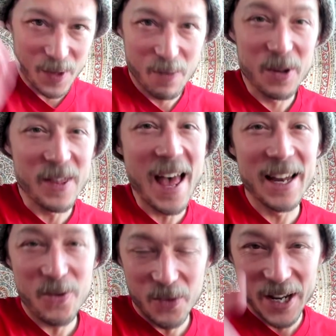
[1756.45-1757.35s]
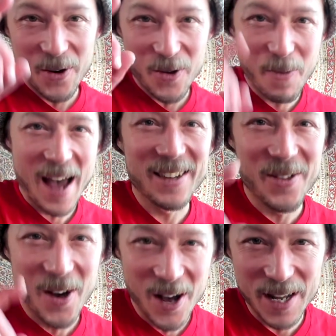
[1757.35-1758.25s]
But then, when he goes back to
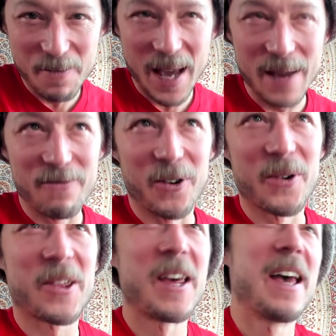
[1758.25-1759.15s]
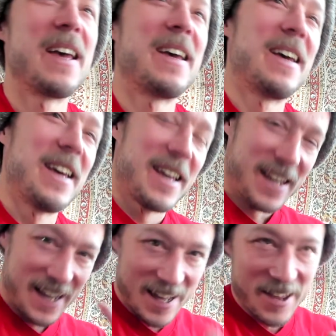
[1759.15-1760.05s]
the Honey Babe verse,
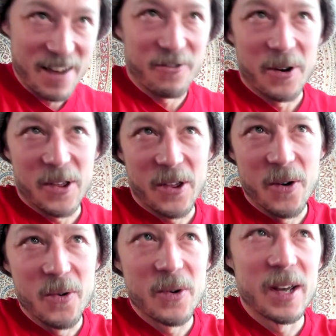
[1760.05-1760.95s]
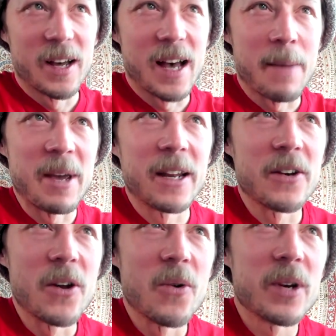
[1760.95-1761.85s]
it's different. So I made a
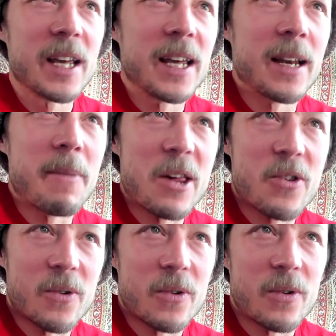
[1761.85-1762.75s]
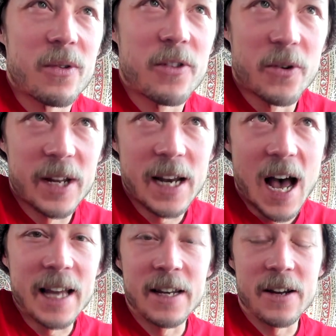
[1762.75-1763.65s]
note in measure
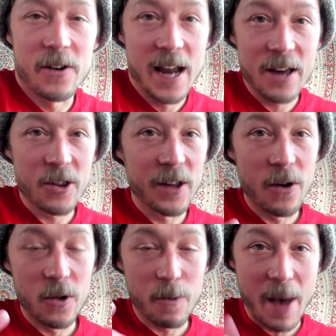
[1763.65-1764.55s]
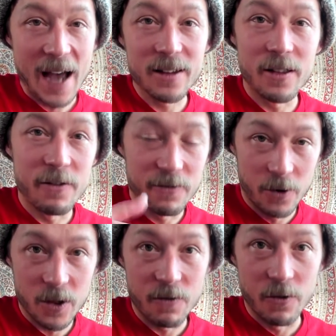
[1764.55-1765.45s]
39 here. It actually goes back to the
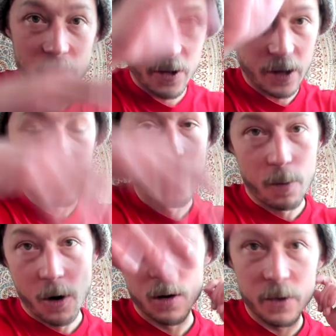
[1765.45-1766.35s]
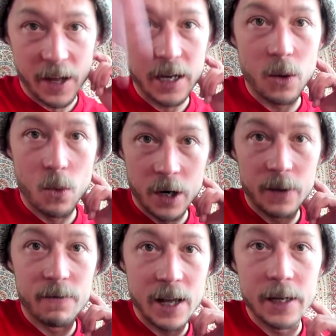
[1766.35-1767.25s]
1st verse guitar part with ending 1
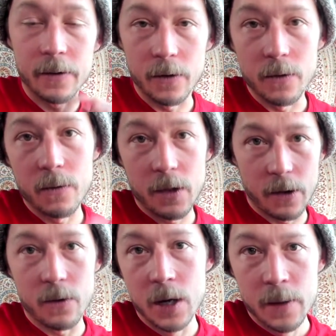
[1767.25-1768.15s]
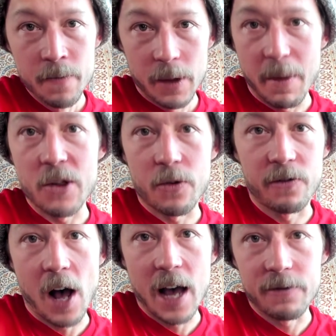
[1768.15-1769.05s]
and ending 2. So measure
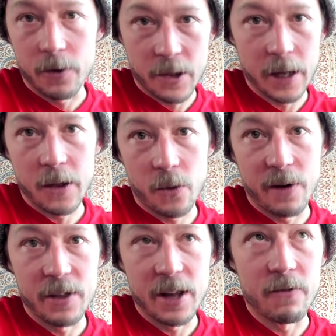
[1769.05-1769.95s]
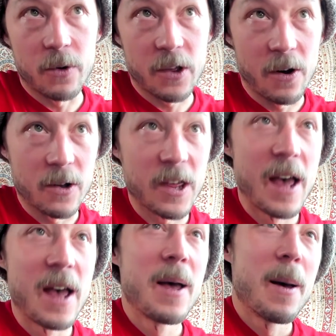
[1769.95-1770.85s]
5 or 6 or wherever that verse starts.
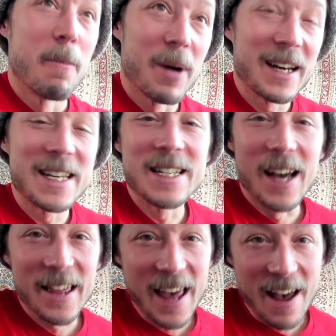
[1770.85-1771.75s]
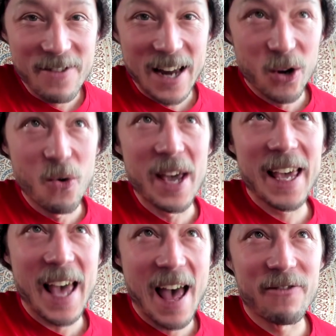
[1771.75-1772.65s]
But he does have that
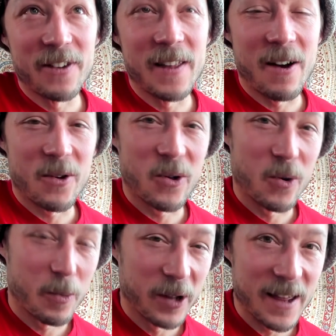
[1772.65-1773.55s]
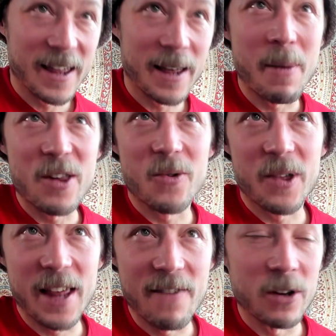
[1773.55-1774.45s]
quick F in there. So you're replacing measure
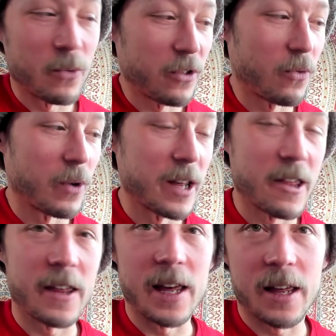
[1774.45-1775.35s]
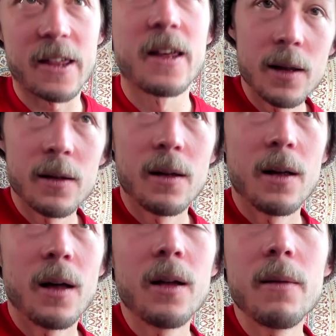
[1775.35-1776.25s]
7 with 26.
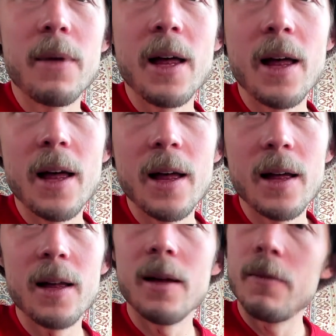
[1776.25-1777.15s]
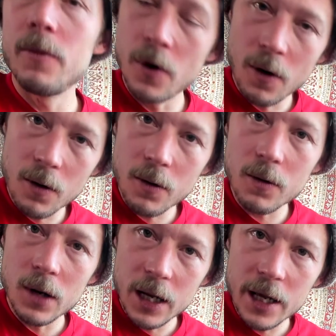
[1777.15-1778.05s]
Honey, babe,
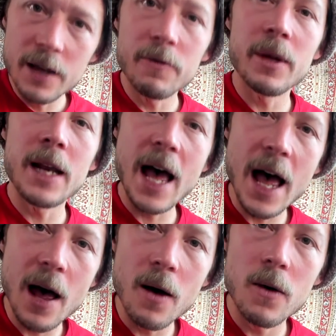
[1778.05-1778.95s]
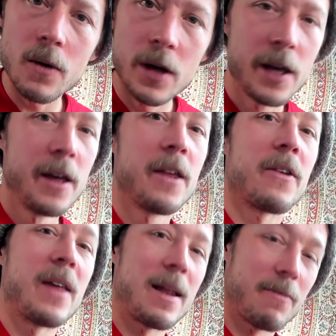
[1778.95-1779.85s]
don't leave me now.
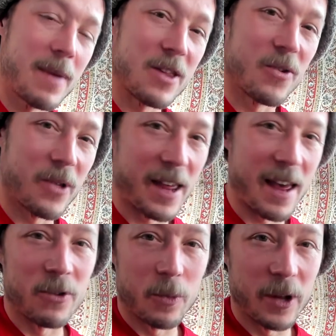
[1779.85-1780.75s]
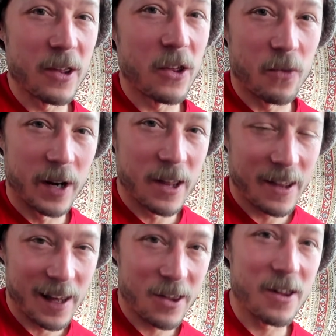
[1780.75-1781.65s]
So that measure 7 replaces
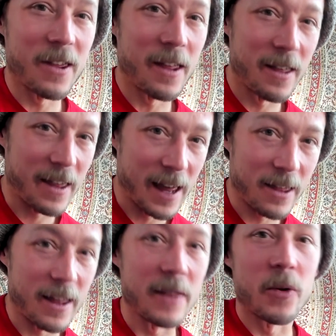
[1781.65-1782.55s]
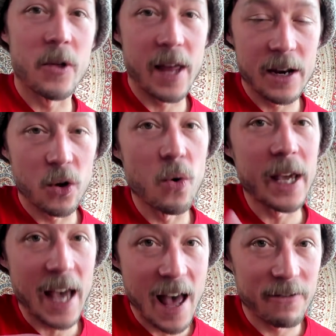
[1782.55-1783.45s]
26 just in the sense that there's that
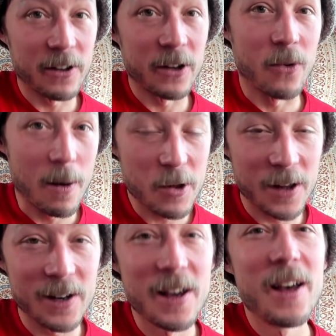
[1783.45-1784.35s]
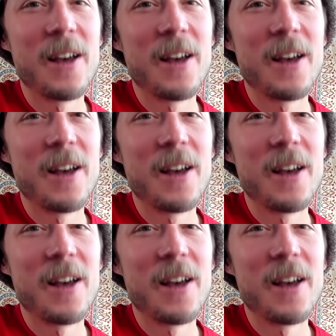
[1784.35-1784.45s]
quick F interruption.